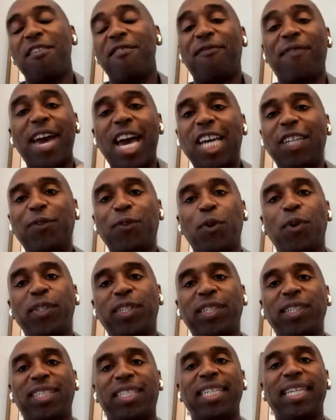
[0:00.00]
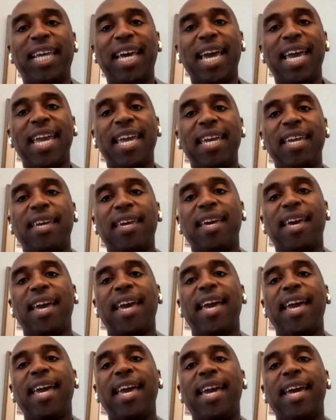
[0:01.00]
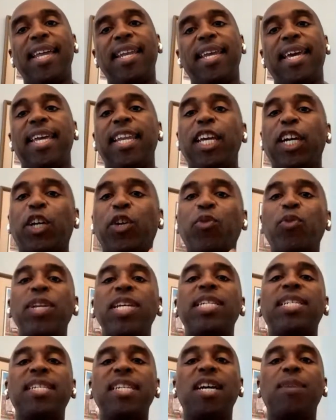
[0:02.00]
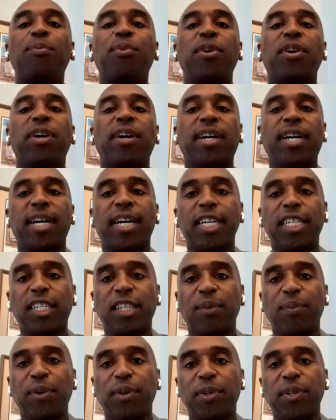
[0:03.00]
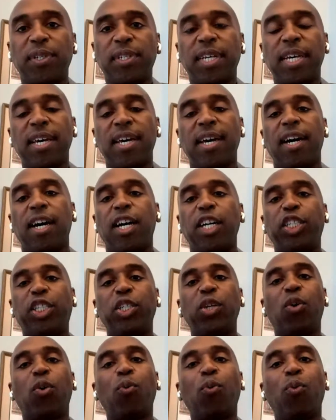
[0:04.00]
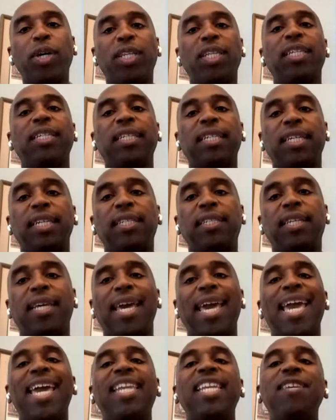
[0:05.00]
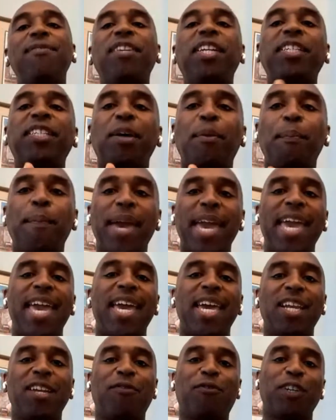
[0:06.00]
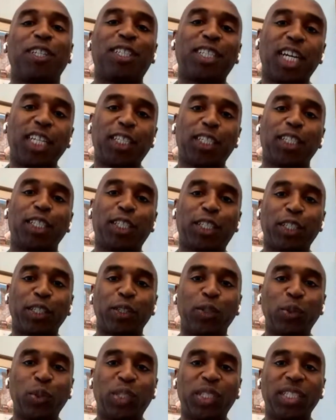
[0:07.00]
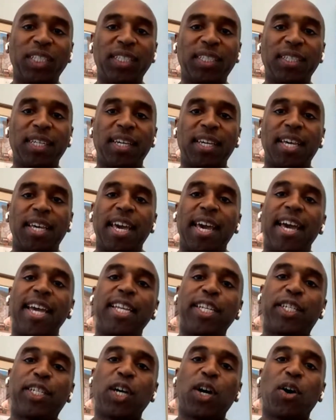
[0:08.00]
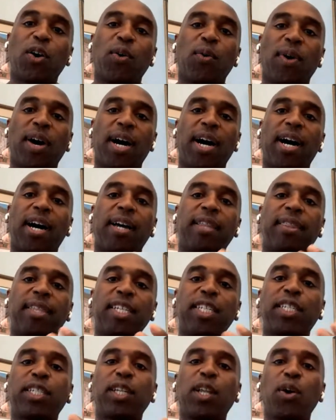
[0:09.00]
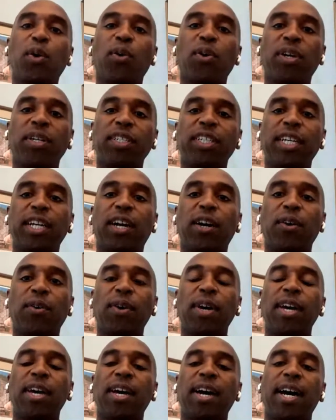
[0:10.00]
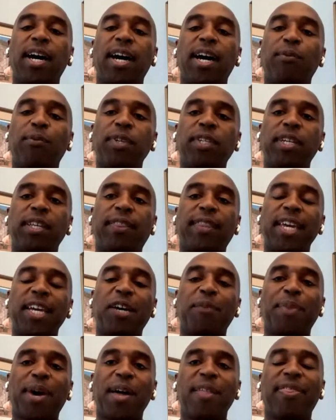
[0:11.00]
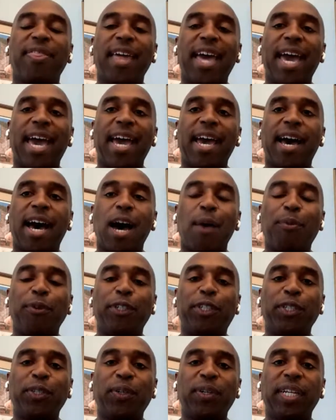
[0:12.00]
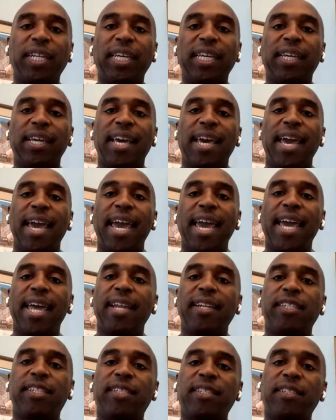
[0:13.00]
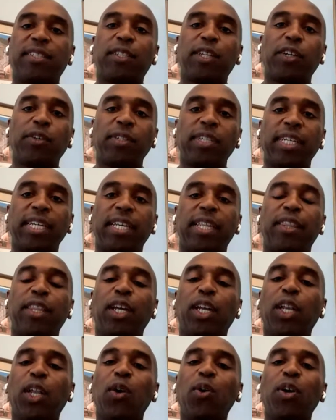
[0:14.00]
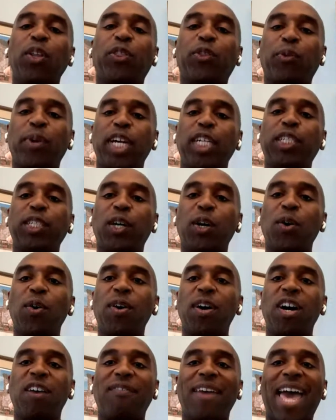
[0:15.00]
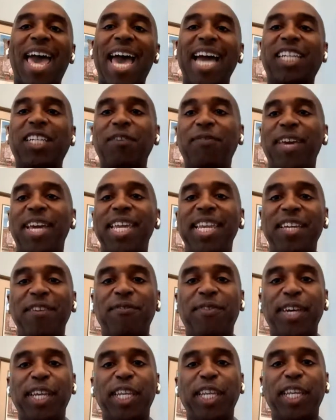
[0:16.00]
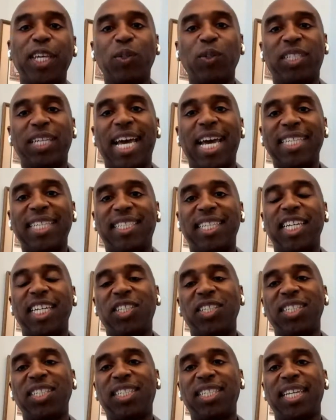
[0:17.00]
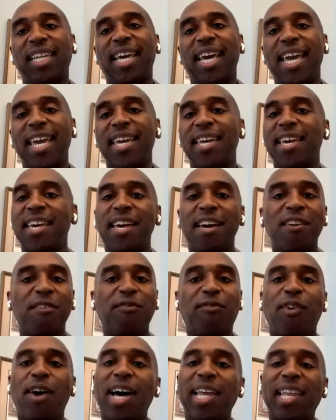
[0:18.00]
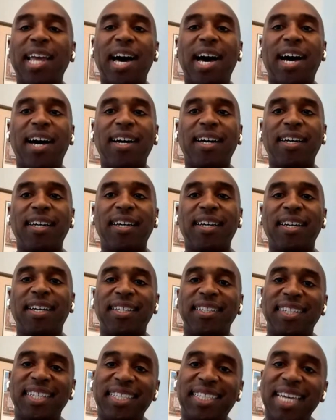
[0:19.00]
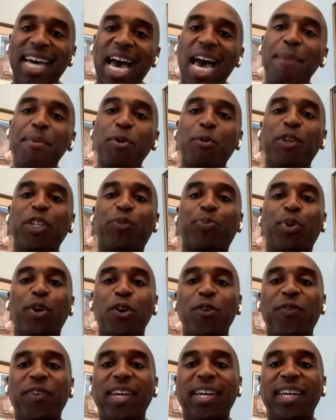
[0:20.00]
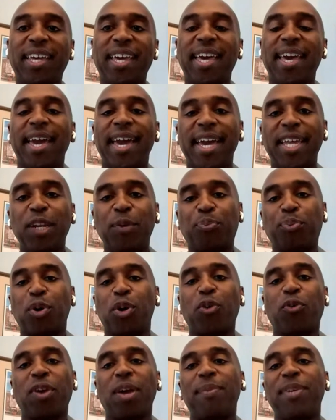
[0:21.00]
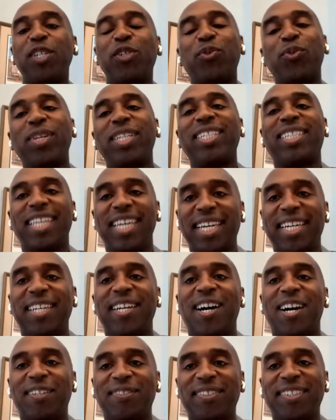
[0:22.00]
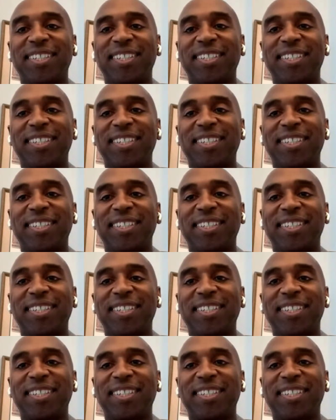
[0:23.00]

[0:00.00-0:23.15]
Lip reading: Fast forward to today, and an increased number of customers show a willingness and even a demand for touchless solutions. And so this lower, when you think about that opportunity, and certainly the lower threshold of activating video chat sessions today, voila. The timing was perfect, and the program has really taken off.